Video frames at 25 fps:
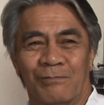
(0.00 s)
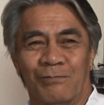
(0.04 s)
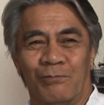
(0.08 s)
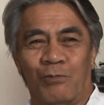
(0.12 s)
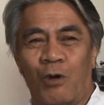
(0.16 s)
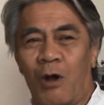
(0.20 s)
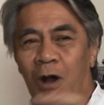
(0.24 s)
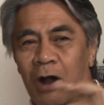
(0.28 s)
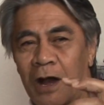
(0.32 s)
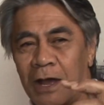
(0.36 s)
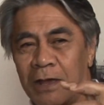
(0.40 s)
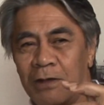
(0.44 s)

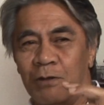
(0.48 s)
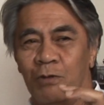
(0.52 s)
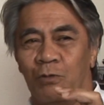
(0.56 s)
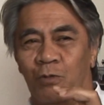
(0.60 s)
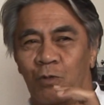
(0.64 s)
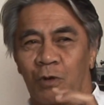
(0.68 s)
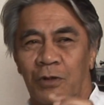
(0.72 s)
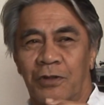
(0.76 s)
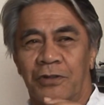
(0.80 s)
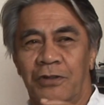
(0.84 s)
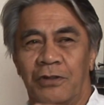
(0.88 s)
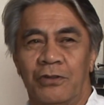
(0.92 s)
why you
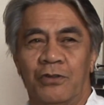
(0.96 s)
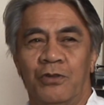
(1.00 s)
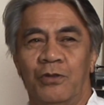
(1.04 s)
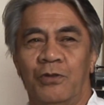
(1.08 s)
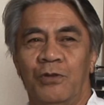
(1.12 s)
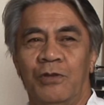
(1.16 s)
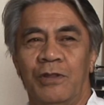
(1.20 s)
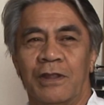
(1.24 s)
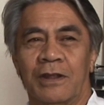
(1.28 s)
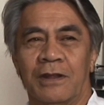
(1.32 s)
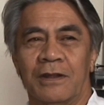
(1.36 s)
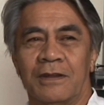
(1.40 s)
want to
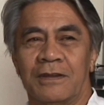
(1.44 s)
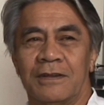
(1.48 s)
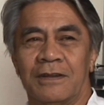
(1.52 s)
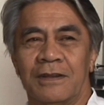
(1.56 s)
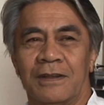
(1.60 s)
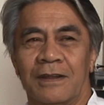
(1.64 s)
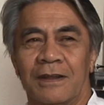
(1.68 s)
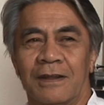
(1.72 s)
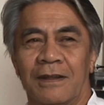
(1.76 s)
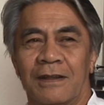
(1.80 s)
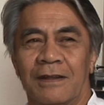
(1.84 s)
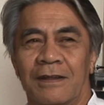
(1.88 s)
do this,
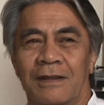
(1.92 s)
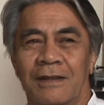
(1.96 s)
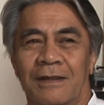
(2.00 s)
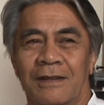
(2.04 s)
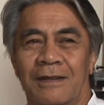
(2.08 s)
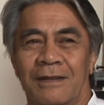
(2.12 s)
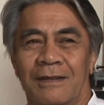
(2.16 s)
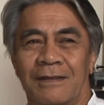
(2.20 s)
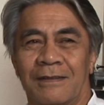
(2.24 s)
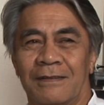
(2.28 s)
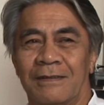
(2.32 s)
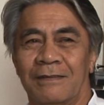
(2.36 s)
and
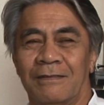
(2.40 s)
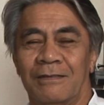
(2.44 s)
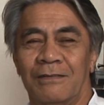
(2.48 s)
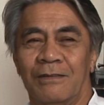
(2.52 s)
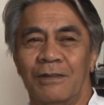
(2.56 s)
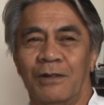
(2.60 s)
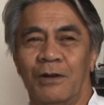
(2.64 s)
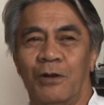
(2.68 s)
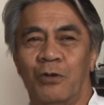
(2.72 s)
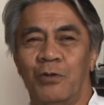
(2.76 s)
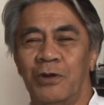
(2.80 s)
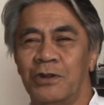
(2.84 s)
you know
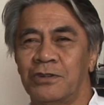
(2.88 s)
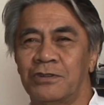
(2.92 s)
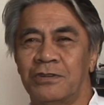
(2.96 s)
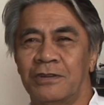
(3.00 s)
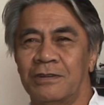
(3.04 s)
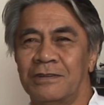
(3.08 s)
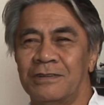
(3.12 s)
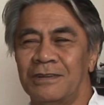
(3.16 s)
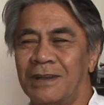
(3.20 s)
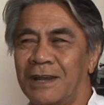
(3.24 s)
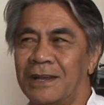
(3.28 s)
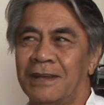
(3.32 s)
the
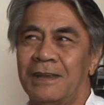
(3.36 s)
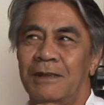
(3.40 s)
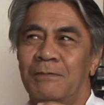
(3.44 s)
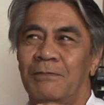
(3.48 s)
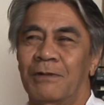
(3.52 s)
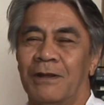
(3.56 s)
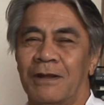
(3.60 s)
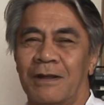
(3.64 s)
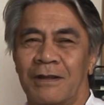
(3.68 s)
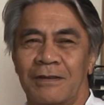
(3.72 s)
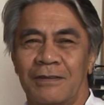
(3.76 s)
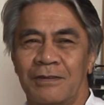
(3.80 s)
questions they
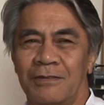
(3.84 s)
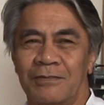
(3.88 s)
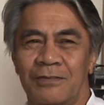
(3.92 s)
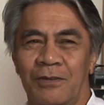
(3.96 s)
keep asking.